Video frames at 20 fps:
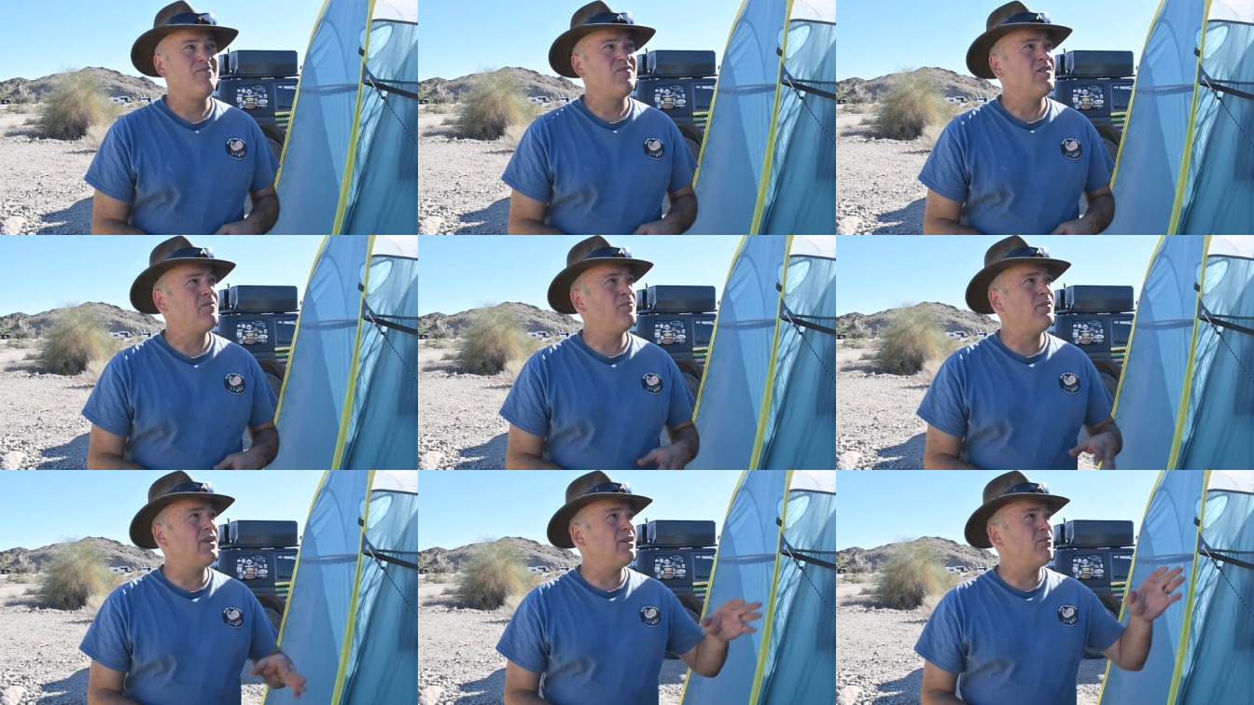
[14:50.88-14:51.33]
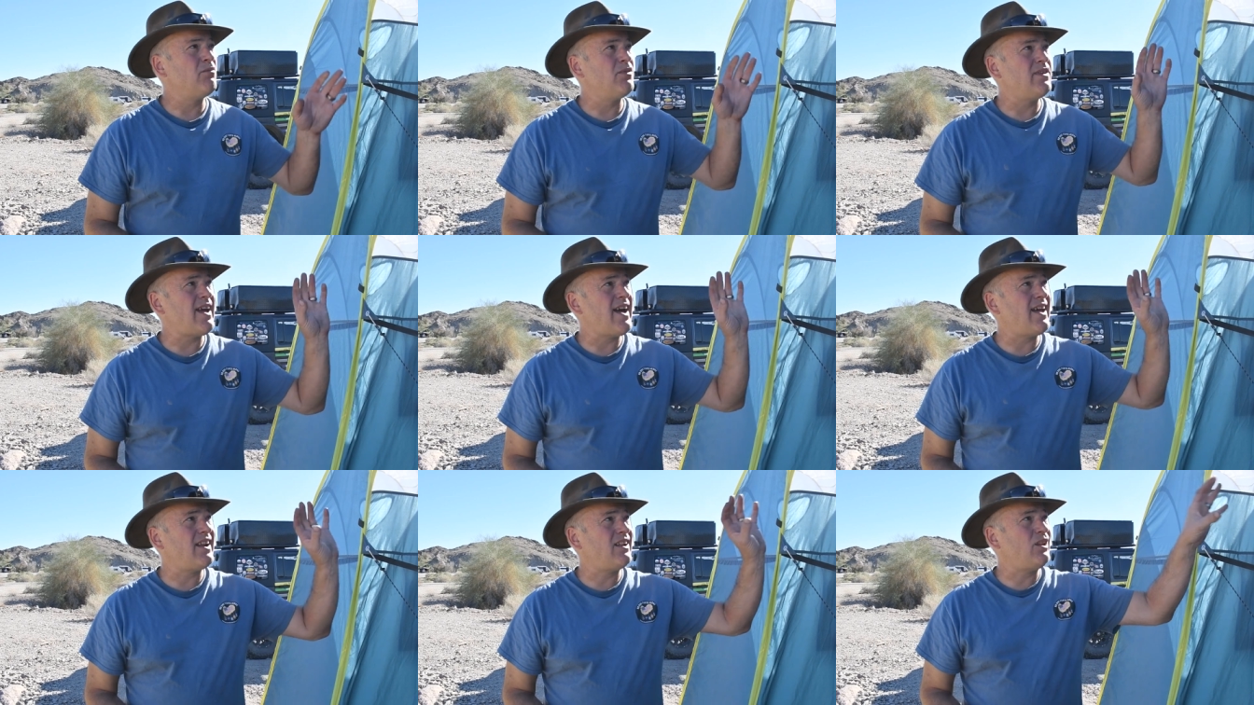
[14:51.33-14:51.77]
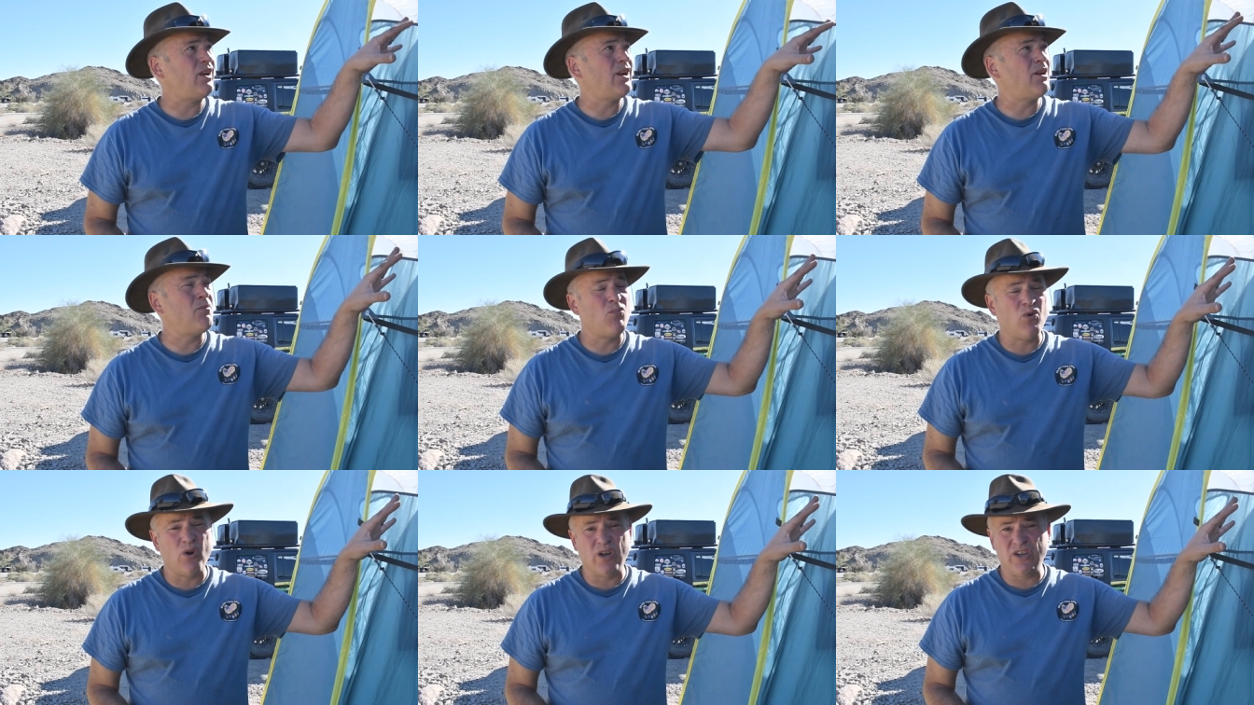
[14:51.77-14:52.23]
but it would add a lot
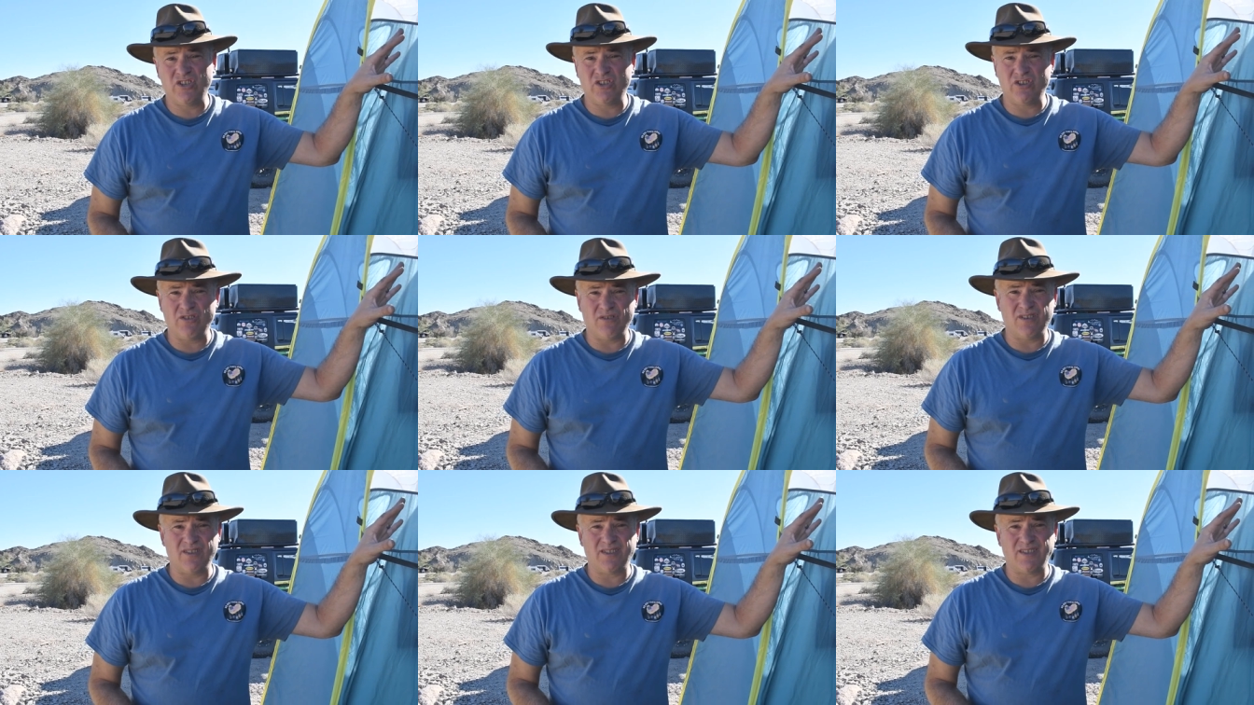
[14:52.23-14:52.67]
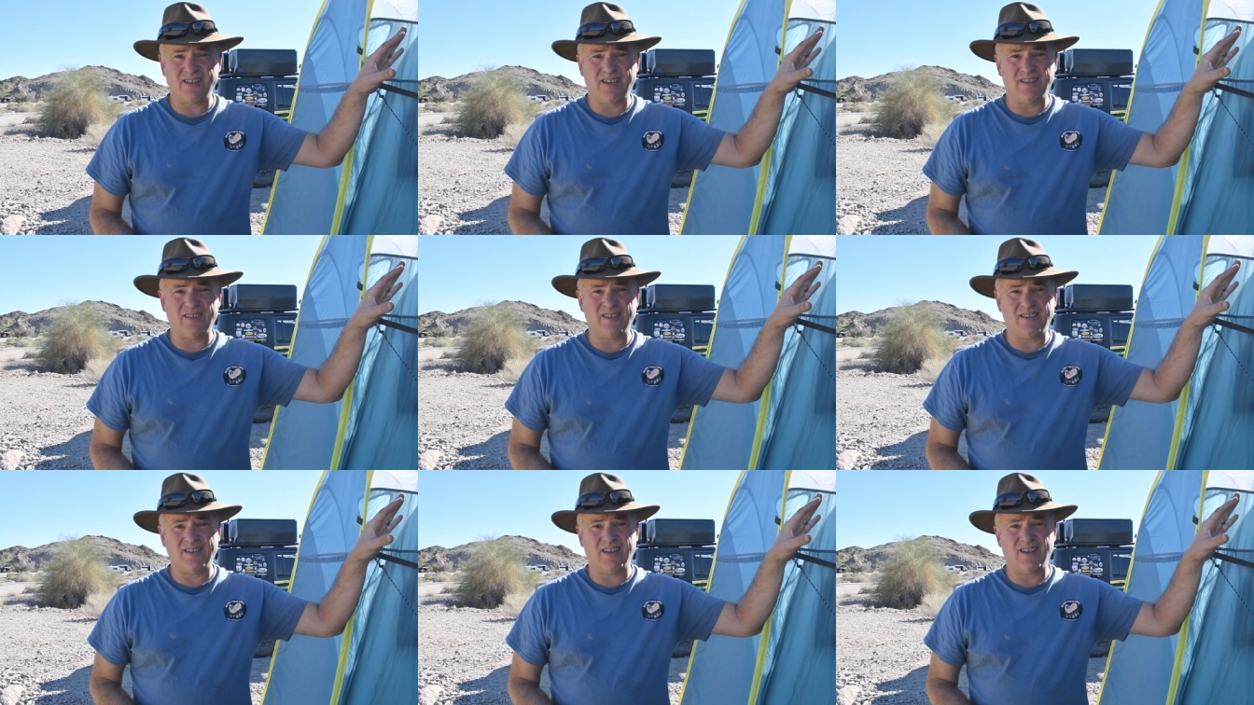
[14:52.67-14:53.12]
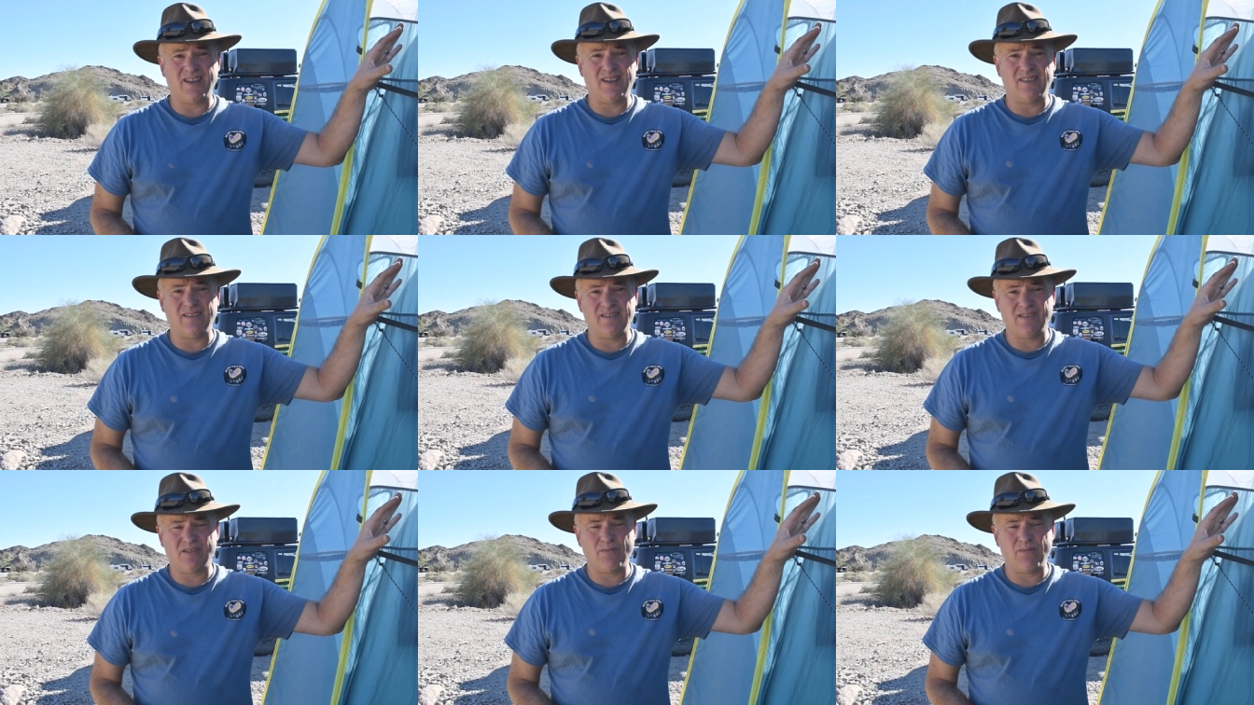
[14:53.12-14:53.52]
of moisture inside the tent